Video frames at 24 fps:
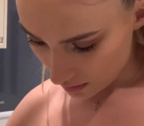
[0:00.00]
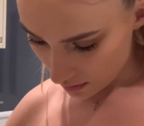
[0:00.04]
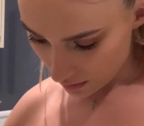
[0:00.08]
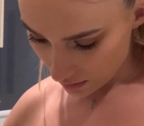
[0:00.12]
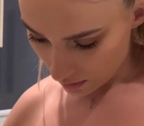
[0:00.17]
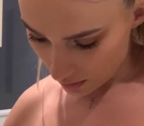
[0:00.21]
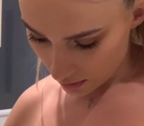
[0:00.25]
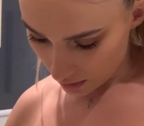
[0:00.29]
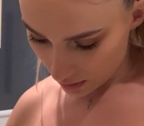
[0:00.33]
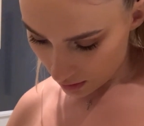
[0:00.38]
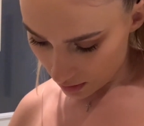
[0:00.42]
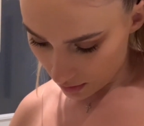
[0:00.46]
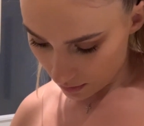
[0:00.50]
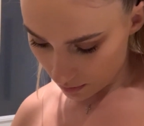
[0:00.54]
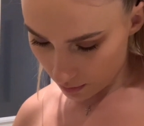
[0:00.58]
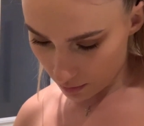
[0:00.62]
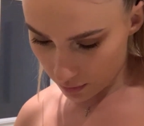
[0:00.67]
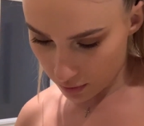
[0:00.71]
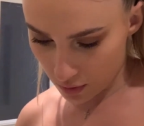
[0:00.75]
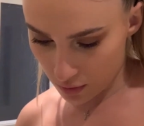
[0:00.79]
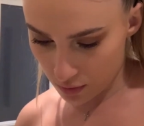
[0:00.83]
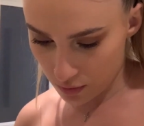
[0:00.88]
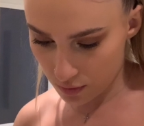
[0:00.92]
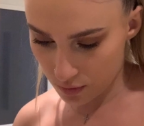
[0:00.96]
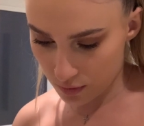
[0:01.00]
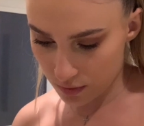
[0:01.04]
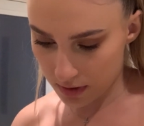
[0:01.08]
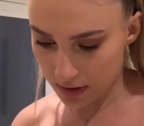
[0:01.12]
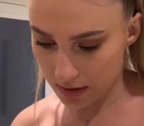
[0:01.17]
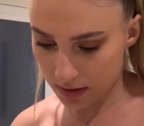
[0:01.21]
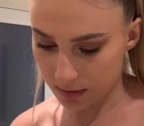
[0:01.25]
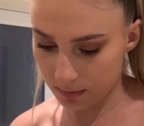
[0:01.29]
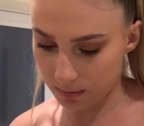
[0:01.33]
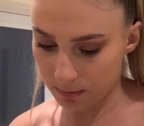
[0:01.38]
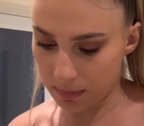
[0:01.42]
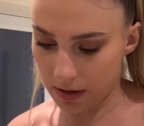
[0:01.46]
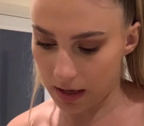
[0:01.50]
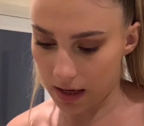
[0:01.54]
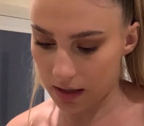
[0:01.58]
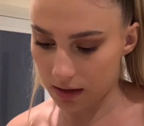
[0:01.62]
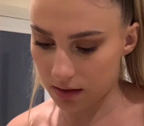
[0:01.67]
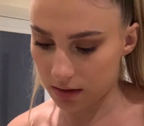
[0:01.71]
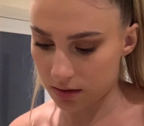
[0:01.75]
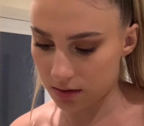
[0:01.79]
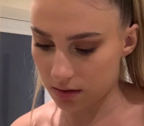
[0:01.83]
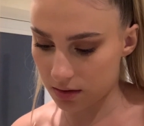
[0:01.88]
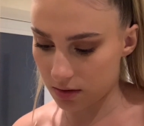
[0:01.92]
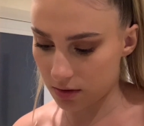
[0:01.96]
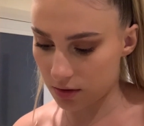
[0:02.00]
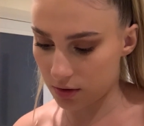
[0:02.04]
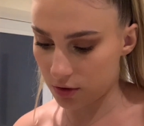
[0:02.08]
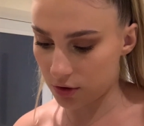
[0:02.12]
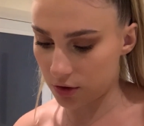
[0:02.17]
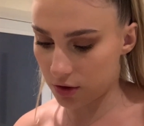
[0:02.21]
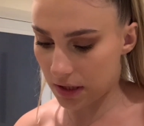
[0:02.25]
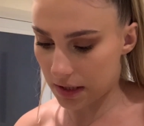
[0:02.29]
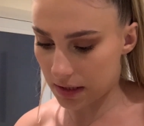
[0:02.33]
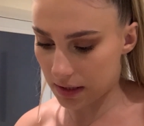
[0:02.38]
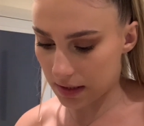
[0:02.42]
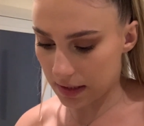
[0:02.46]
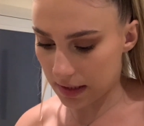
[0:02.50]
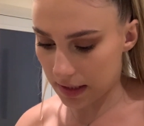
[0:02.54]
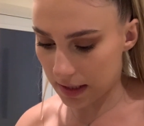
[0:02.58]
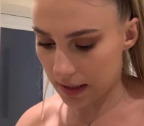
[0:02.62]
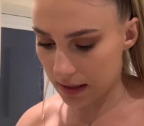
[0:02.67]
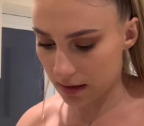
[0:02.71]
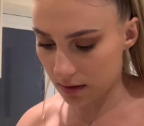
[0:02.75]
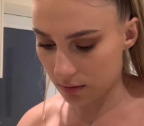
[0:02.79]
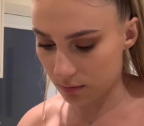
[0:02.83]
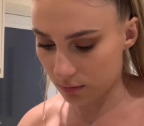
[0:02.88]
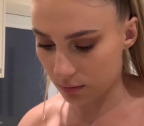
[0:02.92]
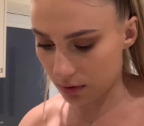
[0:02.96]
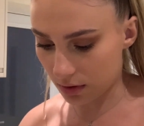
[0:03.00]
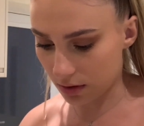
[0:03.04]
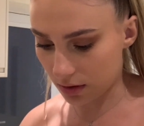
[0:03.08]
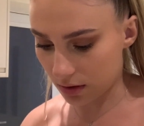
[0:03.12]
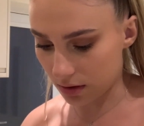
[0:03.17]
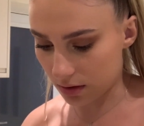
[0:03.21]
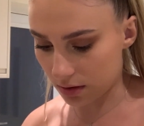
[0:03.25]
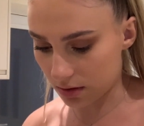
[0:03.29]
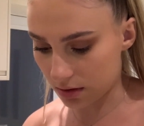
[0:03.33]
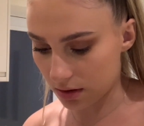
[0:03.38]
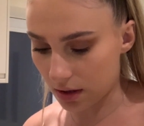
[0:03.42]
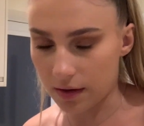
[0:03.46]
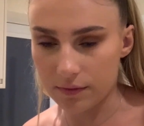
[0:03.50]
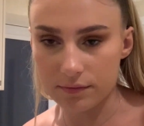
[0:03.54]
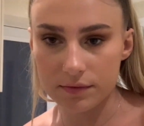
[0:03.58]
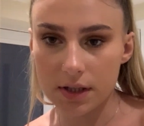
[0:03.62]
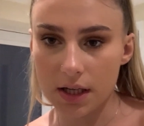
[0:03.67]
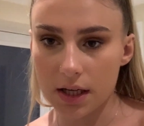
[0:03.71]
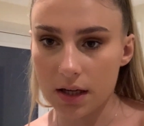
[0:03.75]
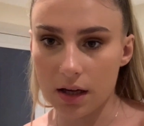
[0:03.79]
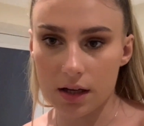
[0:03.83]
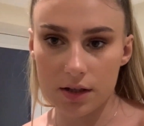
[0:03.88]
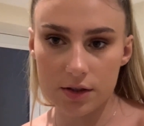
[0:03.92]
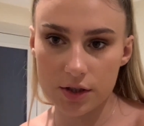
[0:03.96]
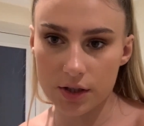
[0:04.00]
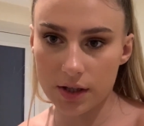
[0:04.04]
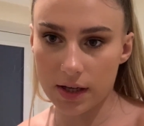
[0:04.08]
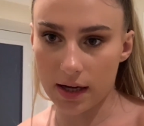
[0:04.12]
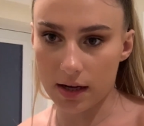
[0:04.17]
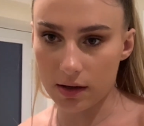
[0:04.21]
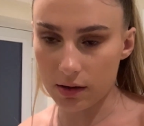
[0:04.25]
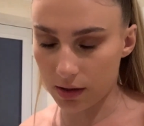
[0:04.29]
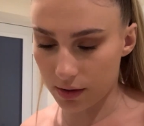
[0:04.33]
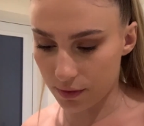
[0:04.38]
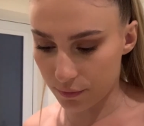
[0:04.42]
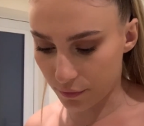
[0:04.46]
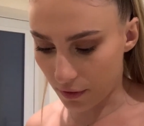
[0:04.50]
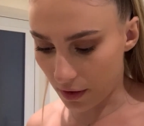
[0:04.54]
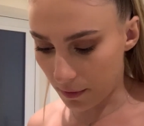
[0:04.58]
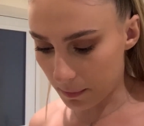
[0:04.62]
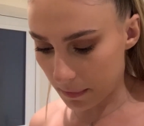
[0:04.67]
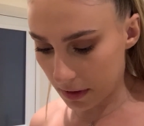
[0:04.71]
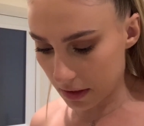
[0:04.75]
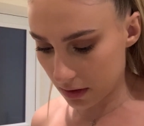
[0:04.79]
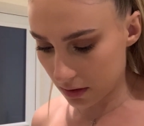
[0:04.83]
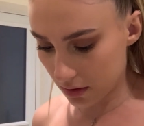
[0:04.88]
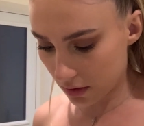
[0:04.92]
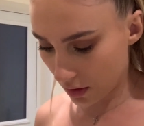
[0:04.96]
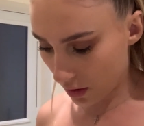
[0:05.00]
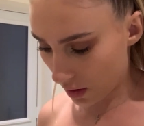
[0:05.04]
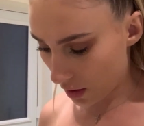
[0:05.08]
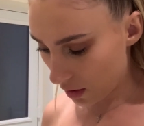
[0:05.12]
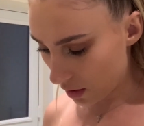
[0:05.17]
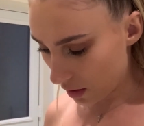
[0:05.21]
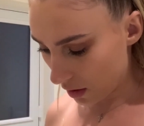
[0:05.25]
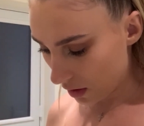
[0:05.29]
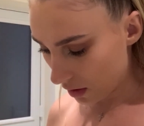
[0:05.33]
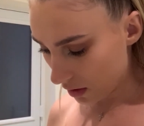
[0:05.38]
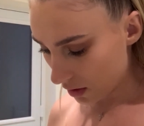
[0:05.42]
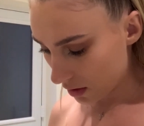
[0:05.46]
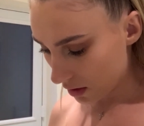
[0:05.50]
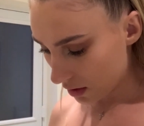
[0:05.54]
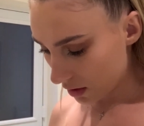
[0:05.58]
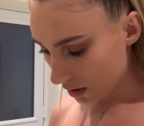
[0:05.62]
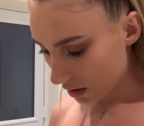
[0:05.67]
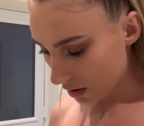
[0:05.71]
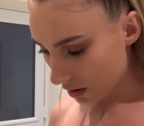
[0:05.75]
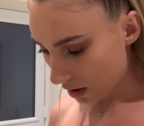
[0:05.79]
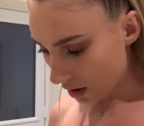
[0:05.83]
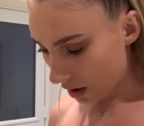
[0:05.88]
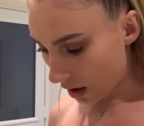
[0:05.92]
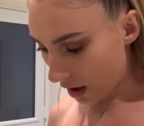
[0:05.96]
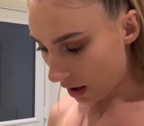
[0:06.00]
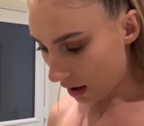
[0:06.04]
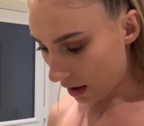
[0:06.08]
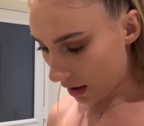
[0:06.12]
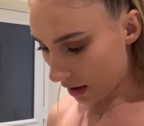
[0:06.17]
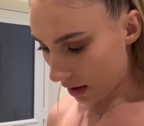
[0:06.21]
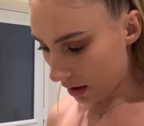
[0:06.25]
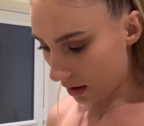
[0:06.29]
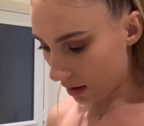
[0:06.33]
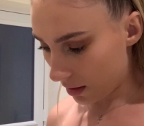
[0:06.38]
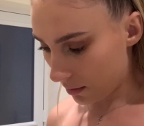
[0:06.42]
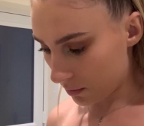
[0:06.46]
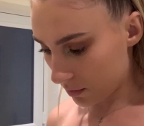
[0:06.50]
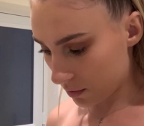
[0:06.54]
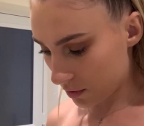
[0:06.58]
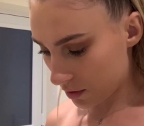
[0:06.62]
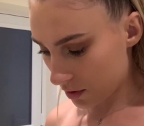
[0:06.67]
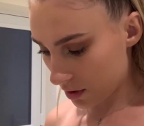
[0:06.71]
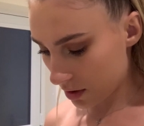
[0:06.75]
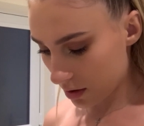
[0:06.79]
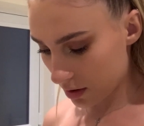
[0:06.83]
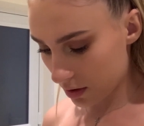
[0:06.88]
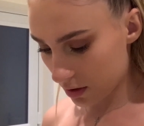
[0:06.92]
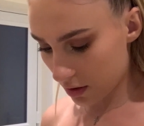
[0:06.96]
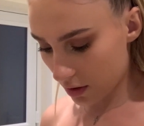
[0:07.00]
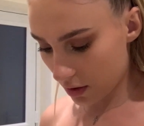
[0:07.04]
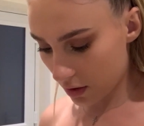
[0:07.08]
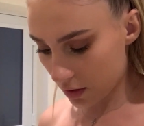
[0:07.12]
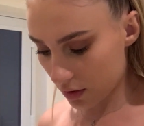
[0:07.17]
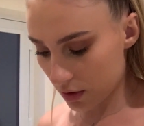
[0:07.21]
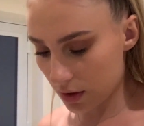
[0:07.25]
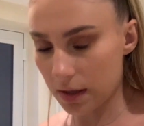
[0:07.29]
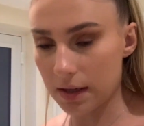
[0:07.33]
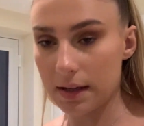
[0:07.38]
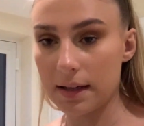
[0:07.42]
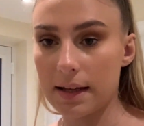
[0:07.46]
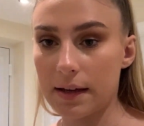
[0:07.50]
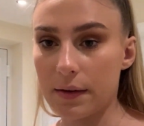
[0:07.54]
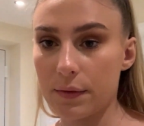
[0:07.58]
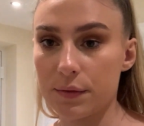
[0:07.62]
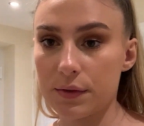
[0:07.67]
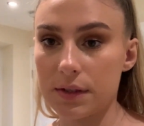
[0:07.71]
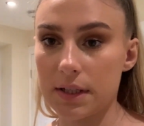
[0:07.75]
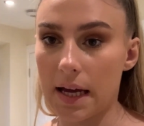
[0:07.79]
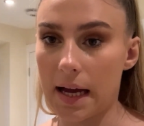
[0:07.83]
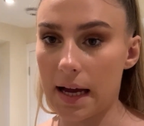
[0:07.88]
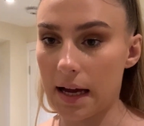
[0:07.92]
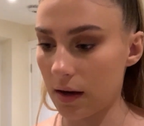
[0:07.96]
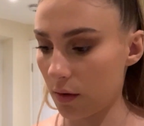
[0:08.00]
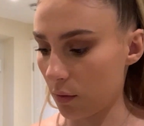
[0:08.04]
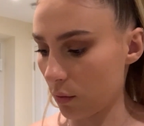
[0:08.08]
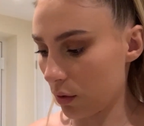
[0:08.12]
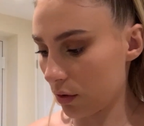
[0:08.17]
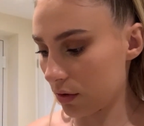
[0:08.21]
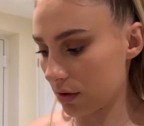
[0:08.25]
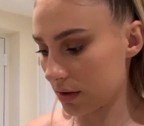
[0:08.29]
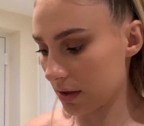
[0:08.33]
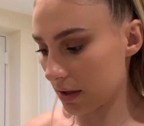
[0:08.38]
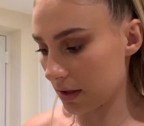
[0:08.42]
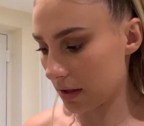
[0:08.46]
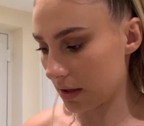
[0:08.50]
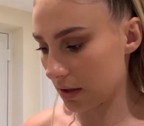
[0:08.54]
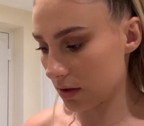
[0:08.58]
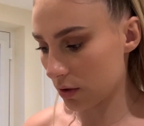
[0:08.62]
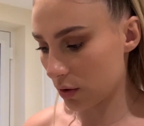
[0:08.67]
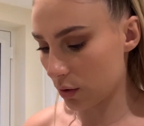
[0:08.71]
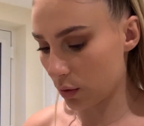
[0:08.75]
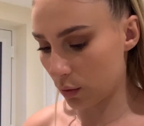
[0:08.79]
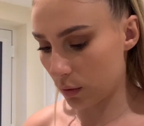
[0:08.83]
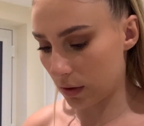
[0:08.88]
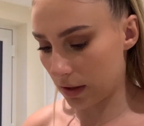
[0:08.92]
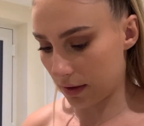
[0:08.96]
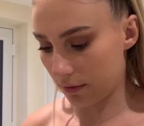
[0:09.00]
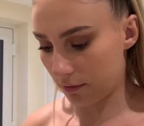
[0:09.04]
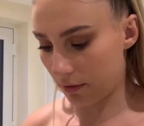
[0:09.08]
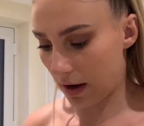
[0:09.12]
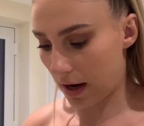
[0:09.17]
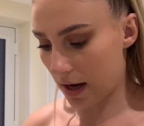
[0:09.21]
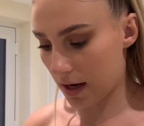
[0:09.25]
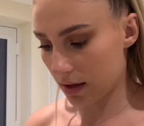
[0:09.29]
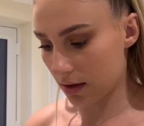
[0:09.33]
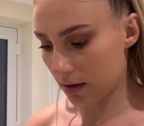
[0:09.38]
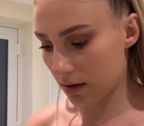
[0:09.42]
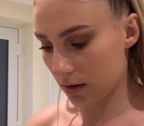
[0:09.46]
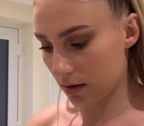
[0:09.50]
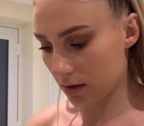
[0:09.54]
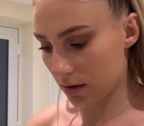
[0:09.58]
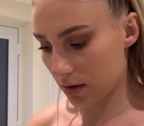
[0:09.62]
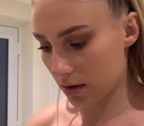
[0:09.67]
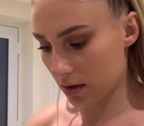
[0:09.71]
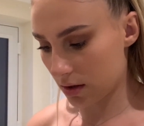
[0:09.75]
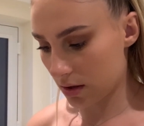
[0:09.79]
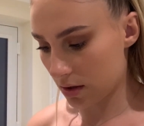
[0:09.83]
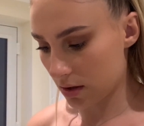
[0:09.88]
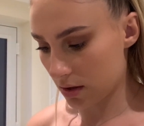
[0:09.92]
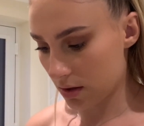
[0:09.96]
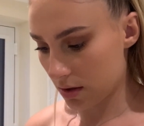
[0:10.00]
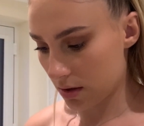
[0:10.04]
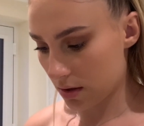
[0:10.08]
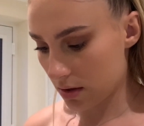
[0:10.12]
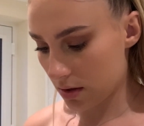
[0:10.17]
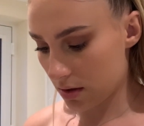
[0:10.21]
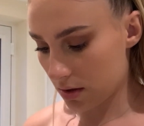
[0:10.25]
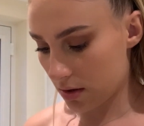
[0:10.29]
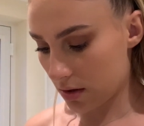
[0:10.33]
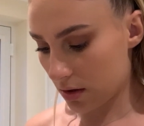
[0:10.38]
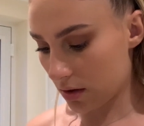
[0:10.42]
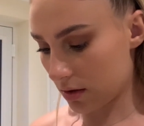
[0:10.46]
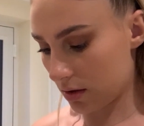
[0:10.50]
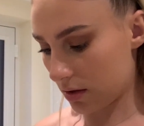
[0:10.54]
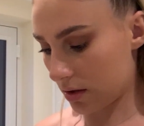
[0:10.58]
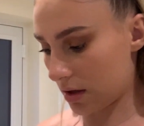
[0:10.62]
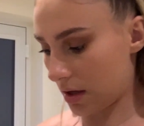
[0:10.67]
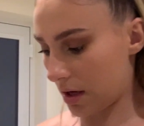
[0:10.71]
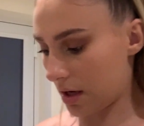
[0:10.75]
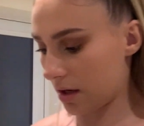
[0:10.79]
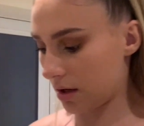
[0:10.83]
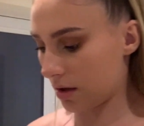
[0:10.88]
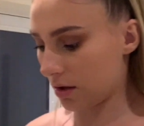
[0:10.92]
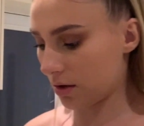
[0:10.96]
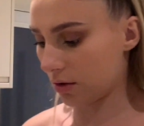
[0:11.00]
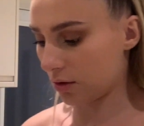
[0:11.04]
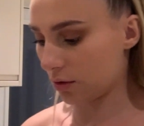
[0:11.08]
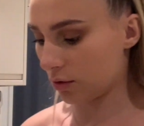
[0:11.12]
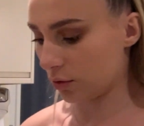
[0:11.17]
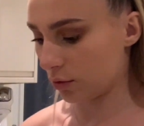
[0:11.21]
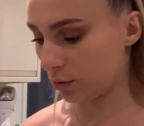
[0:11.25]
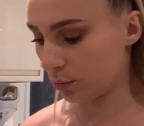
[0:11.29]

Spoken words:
just pull these back gently, because I took it out like 5 minutes ago, and I'm just going to lift it out onto this cooling rack so that it can cool